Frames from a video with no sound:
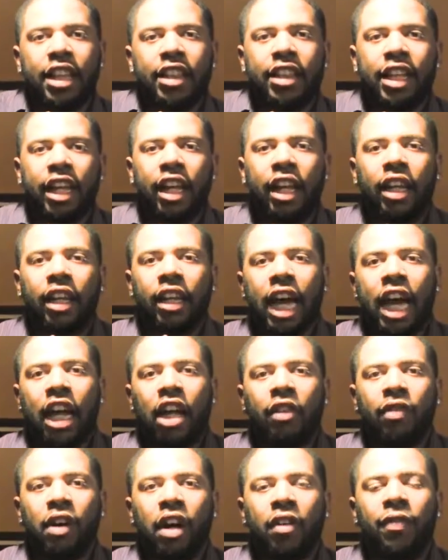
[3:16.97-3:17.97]
that a
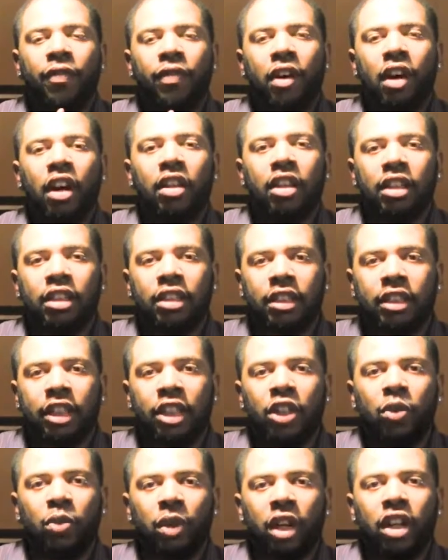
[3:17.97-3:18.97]
lot of our fathers
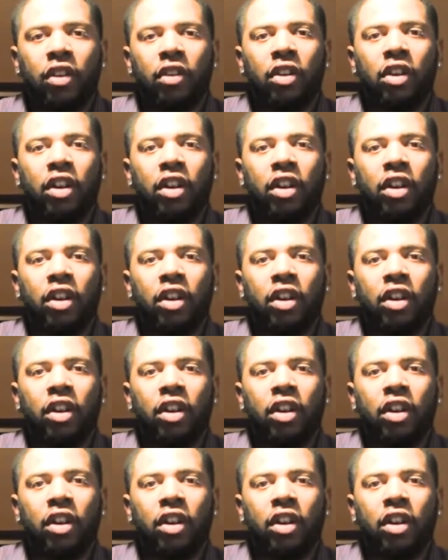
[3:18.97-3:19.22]
deal with